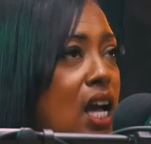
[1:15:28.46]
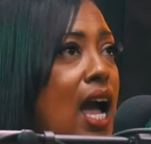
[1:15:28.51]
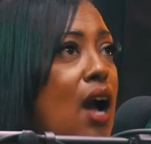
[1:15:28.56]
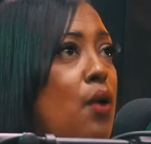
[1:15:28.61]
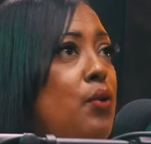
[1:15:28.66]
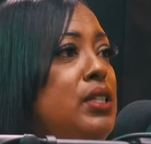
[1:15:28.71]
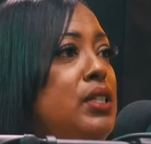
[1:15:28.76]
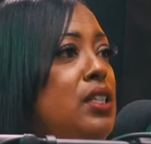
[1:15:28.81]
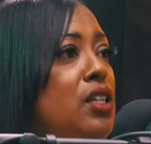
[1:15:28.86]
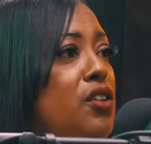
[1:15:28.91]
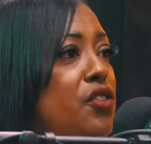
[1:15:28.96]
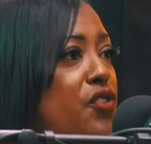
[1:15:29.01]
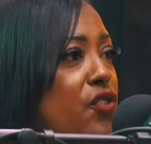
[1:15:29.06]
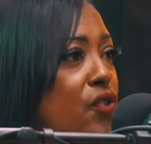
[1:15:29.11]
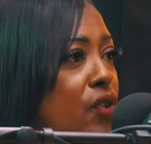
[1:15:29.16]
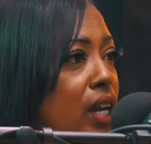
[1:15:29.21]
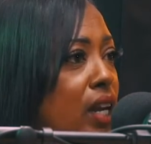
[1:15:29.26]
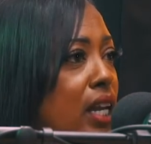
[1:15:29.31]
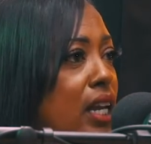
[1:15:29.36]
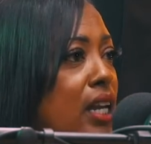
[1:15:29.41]
I was
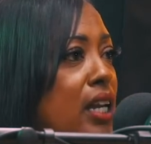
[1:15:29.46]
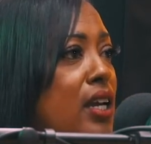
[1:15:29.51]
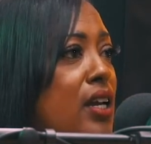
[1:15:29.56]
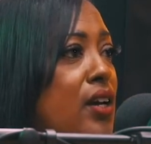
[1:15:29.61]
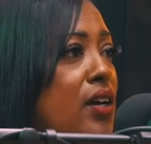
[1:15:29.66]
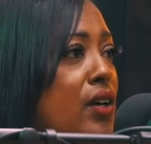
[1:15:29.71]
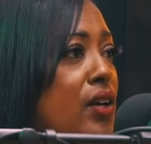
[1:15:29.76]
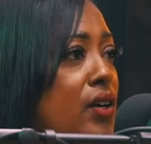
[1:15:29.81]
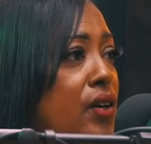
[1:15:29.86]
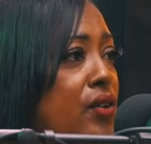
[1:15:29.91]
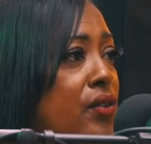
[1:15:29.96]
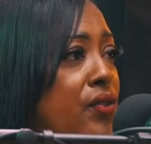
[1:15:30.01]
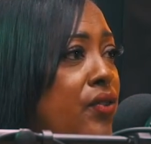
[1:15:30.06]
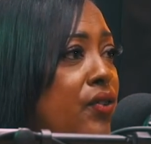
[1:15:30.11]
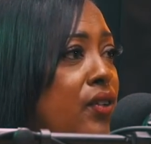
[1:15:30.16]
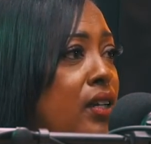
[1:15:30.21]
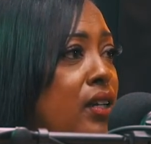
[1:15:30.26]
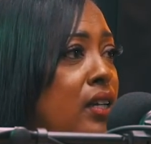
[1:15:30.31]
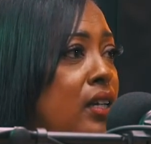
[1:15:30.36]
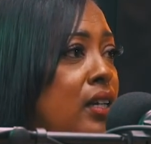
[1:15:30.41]
afraid
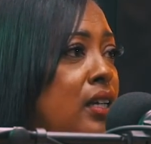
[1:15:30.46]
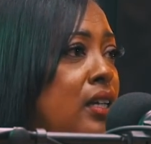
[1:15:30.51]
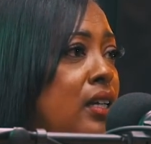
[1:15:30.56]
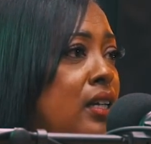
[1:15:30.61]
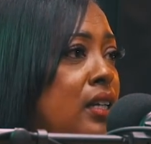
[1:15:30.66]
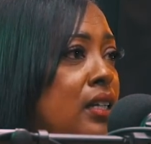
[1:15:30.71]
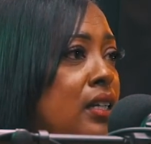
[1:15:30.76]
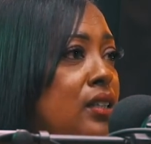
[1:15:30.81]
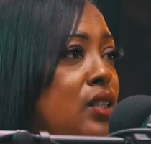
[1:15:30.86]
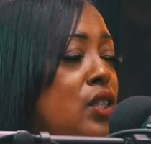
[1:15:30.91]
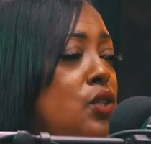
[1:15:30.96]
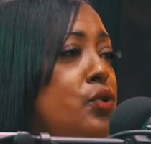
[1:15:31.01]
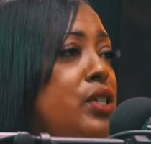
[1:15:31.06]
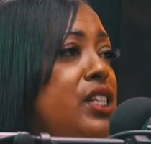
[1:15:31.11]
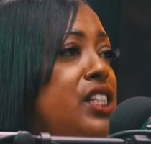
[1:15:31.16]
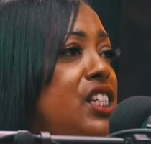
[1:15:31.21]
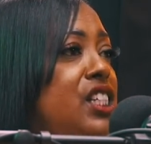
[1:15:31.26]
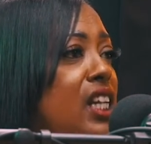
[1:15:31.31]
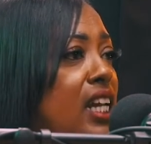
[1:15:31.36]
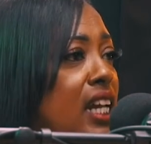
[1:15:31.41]
of the
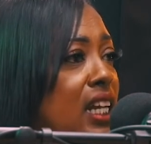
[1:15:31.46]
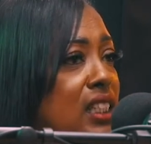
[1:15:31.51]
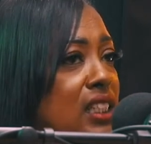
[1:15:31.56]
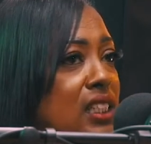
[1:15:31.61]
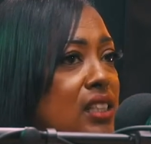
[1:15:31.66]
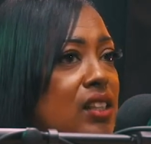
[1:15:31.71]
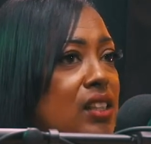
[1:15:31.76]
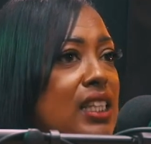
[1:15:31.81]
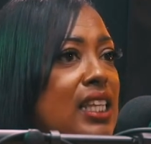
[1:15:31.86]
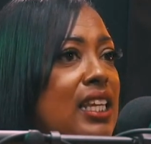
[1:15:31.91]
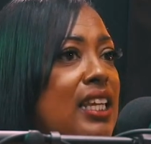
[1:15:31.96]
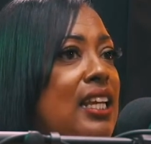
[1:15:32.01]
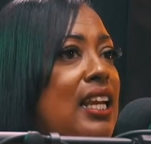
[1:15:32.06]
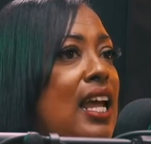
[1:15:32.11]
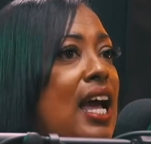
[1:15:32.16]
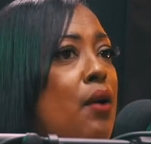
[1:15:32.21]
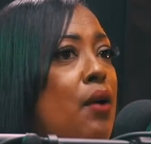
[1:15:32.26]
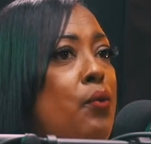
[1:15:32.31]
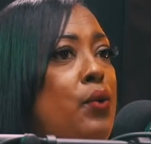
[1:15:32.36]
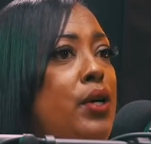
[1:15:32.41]
rejection,
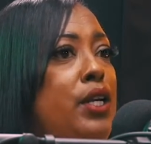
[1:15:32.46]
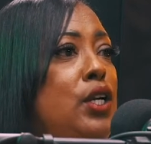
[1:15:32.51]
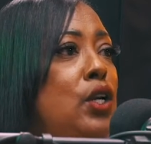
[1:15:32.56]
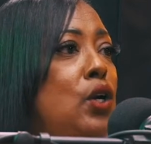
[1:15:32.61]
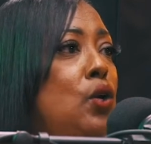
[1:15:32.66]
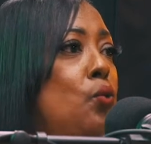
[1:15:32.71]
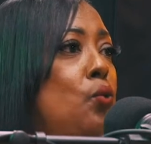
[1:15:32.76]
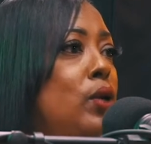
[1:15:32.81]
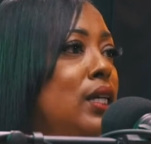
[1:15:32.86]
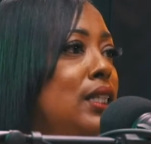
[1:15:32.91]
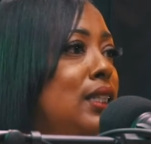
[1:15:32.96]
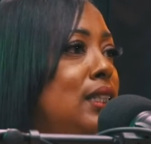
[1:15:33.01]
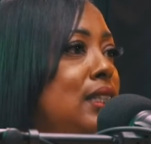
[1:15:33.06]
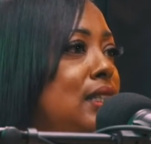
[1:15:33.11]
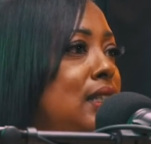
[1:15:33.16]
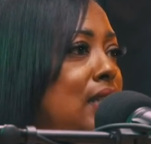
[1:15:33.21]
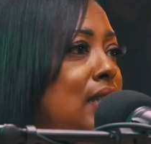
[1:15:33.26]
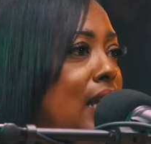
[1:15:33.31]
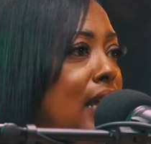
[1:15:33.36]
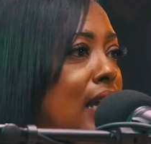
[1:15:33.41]
thinking I wouldn't know what
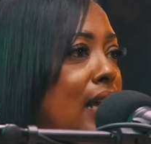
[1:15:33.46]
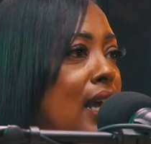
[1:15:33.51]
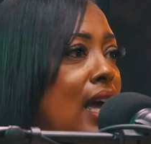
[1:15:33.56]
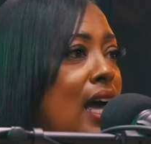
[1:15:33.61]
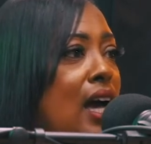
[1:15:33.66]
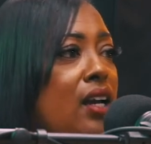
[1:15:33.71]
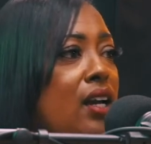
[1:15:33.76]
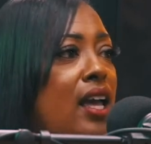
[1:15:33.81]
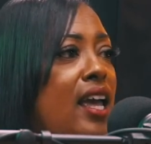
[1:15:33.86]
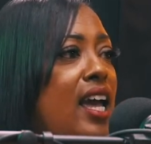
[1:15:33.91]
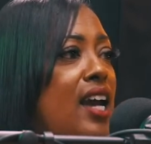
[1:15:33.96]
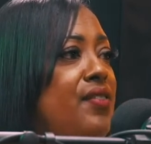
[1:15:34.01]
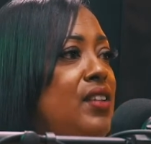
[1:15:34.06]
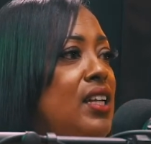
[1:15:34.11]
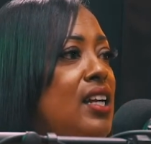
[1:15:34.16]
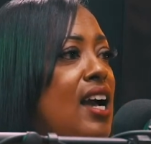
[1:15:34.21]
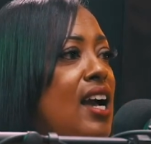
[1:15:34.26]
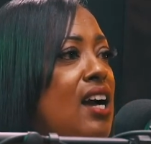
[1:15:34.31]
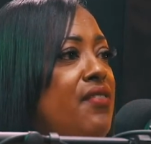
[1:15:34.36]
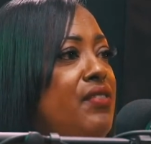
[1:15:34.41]
to say, how to have
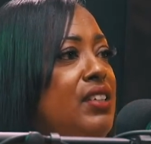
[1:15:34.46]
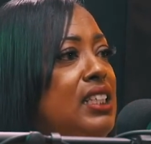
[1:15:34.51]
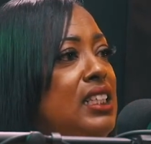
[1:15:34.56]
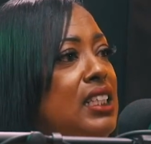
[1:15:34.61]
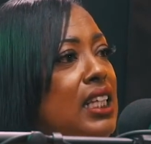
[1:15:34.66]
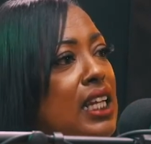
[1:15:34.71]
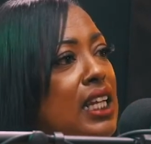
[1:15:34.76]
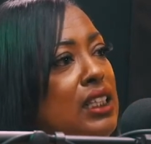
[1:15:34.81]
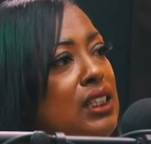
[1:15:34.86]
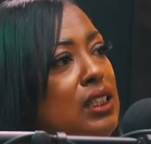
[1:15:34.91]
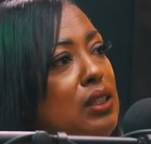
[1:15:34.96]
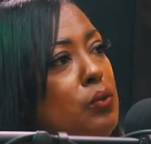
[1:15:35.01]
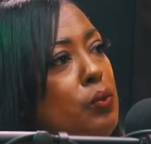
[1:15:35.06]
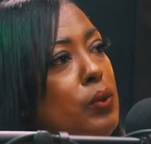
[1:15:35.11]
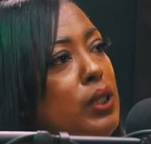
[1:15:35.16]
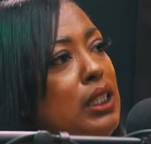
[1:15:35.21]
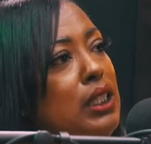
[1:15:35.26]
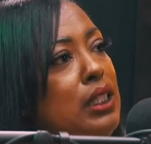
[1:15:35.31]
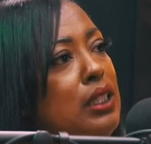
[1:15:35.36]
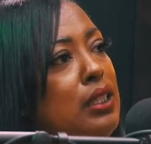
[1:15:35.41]
the conversation
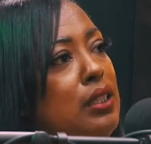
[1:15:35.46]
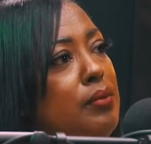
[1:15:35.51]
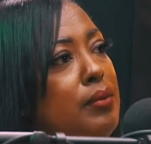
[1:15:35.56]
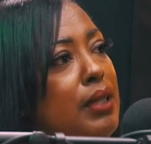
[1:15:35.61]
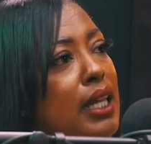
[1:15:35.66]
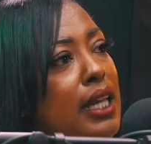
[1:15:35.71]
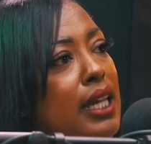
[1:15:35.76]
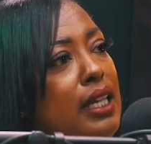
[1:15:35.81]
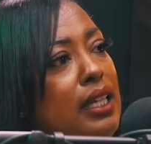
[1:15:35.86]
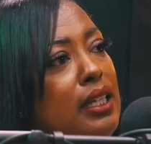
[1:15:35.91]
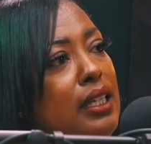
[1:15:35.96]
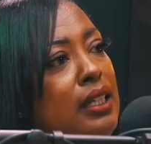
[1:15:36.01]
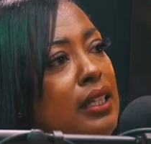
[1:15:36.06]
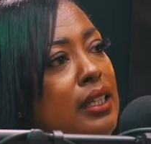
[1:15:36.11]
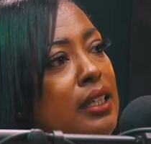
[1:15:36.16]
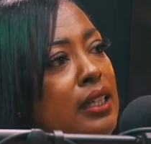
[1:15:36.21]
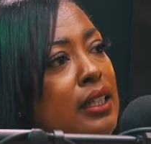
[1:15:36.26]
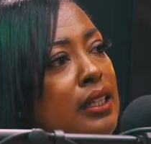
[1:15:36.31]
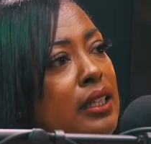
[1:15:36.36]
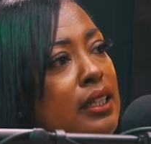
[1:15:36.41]
with them. Like
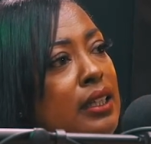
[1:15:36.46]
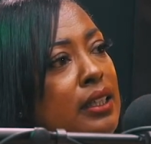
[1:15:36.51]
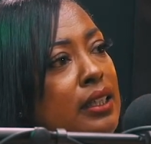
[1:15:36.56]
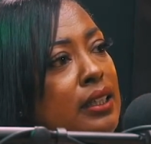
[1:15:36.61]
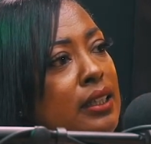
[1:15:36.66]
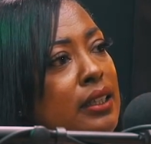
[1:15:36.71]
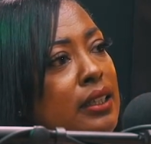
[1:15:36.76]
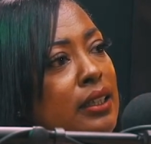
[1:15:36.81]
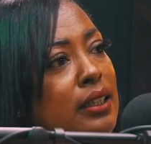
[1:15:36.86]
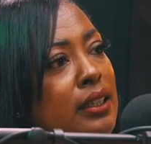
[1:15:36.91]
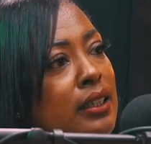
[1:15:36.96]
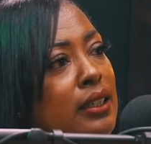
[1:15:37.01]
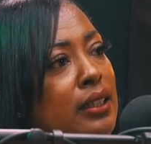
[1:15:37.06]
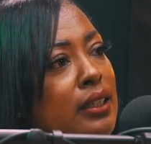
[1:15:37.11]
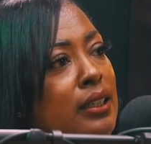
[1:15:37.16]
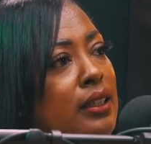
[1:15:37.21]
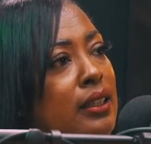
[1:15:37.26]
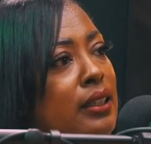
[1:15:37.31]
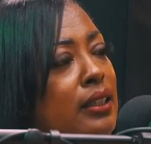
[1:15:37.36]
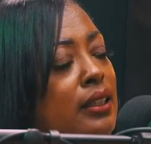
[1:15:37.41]

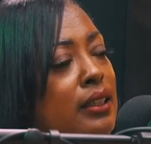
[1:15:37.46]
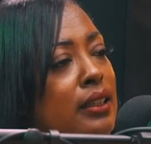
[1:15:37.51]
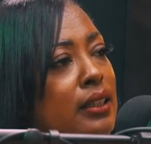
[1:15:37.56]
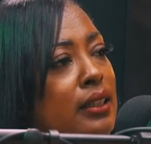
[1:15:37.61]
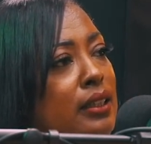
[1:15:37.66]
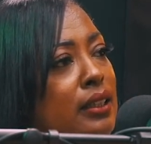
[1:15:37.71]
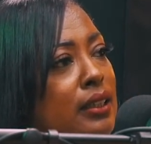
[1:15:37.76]
he